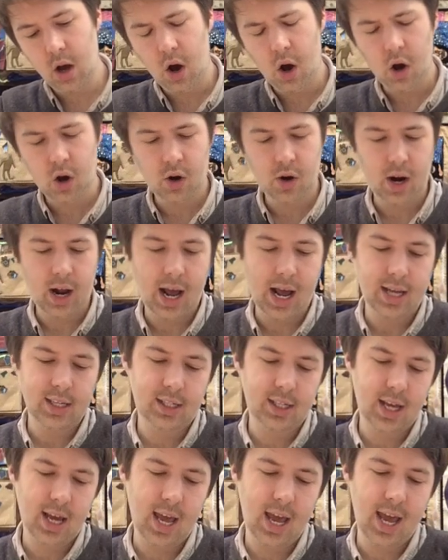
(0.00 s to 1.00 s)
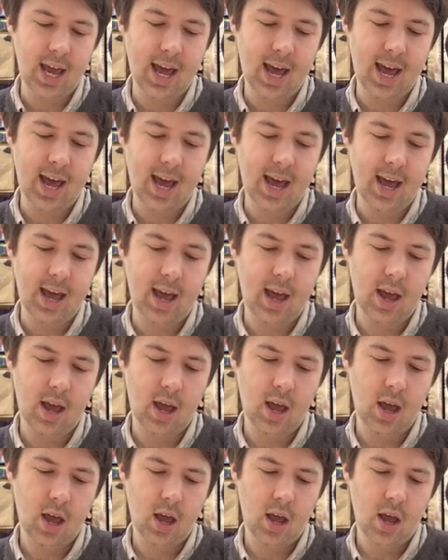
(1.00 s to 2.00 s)
ochre has a
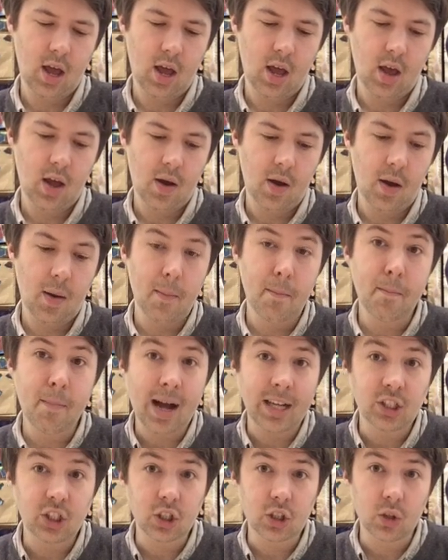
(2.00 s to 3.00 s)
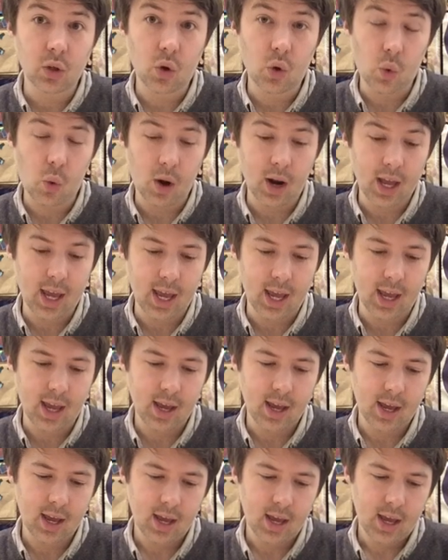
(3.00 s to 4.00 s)
magical quality,
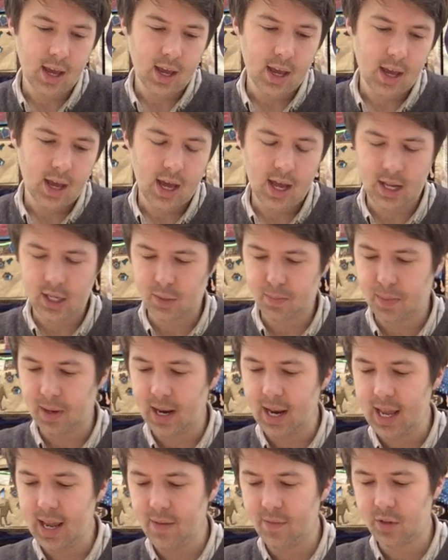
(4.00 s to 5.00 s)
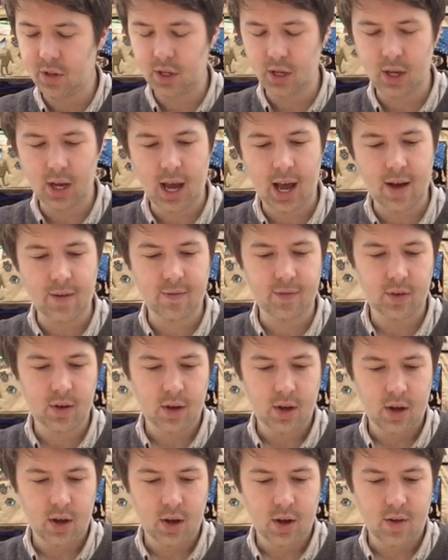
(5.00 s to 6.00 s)
and it's believed to have
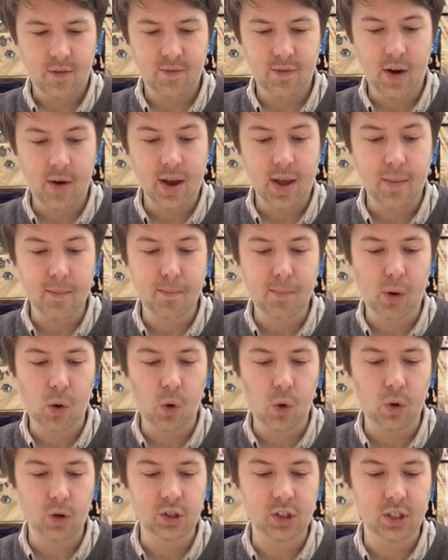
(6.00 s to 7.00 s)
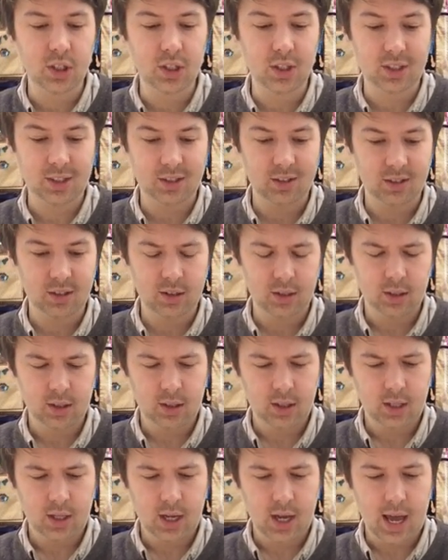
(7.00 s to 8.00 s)
very important
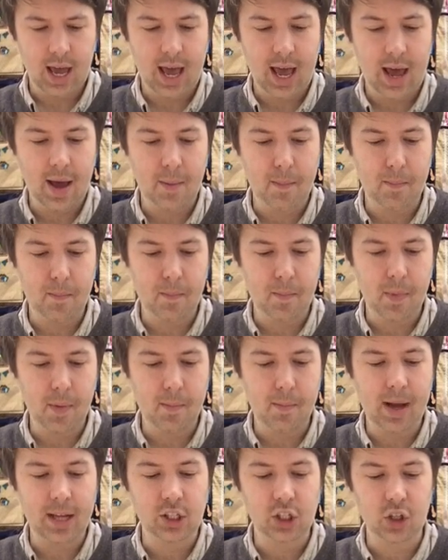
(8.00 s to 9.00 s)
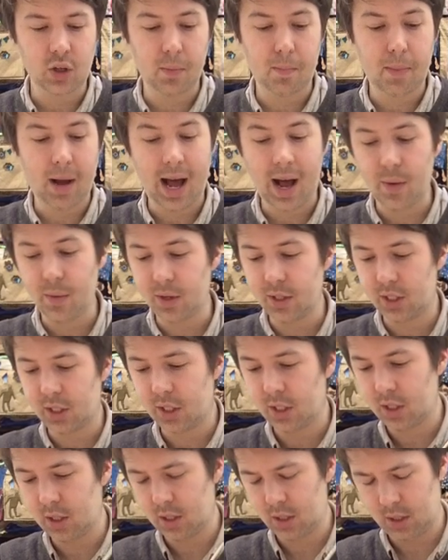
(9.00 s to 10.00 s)
magical
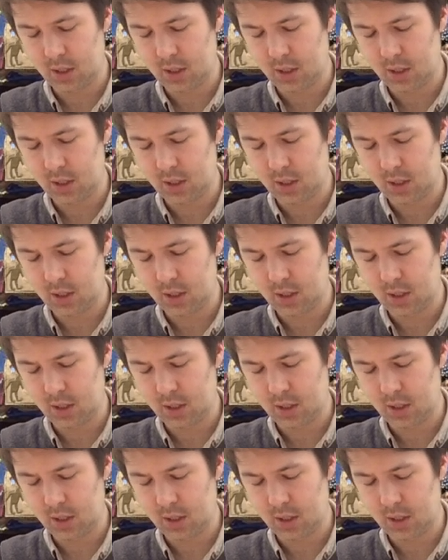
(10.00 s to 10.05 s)
powers.